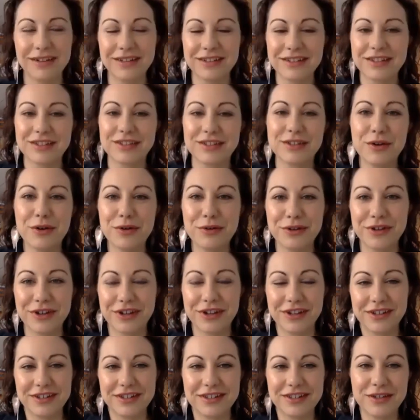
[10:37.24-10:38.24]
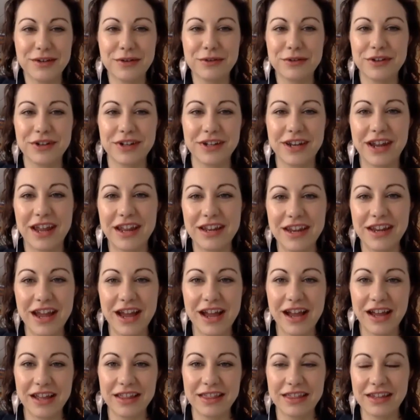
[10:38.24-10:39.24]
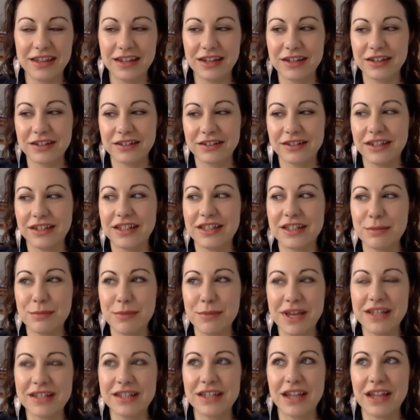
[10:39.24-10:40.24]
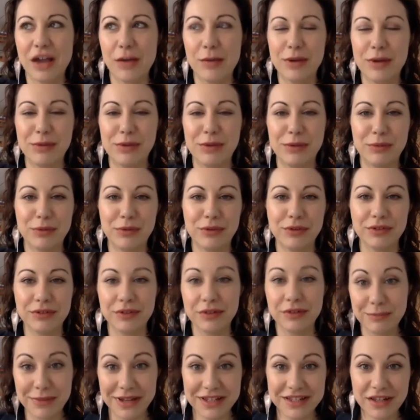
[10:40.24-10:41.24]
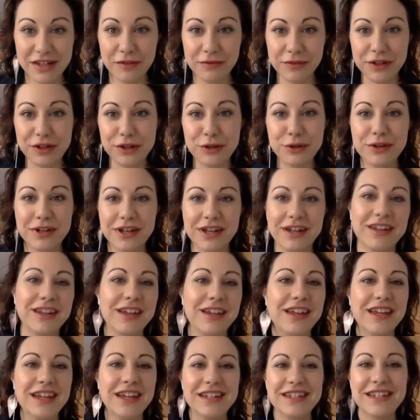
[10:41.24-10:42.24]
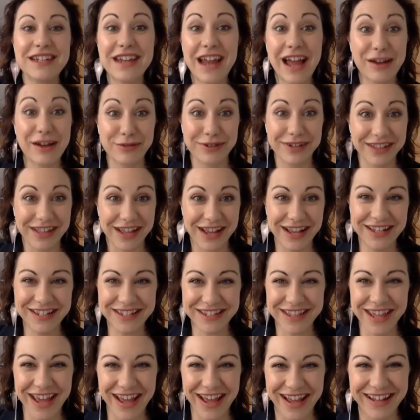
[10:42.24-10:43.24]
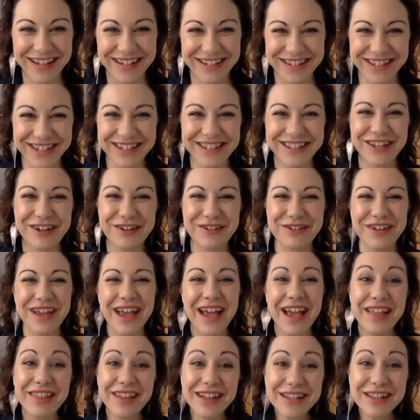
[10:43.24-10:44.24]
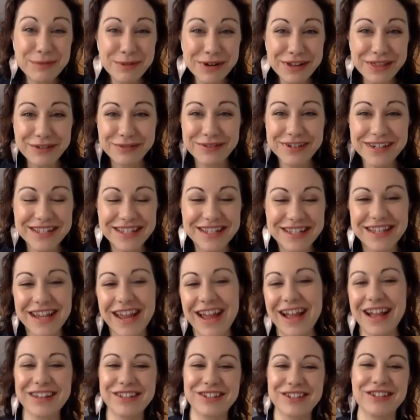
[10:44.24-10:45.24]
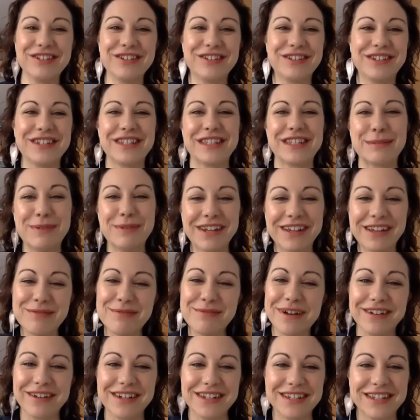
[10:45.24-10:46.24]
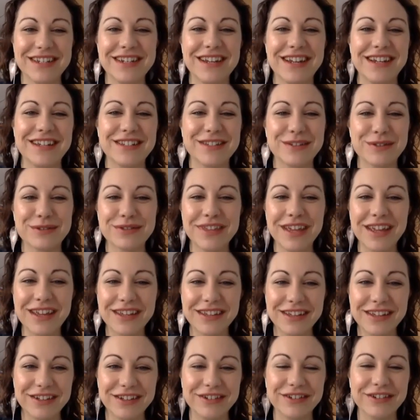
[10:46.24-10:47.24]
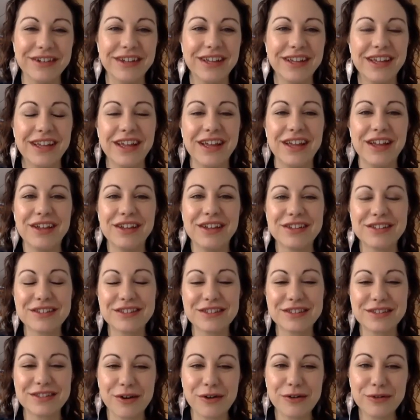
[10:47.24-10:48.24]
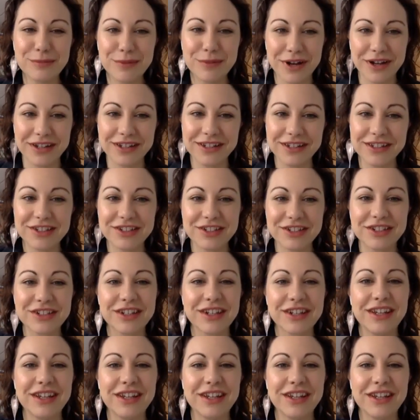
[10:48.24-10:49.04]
So good. So good. And yeah, I think it's amazing how many people, myself included, did not realize that. So that's one of the reasons I asked you to speak about it today. So thank you so much.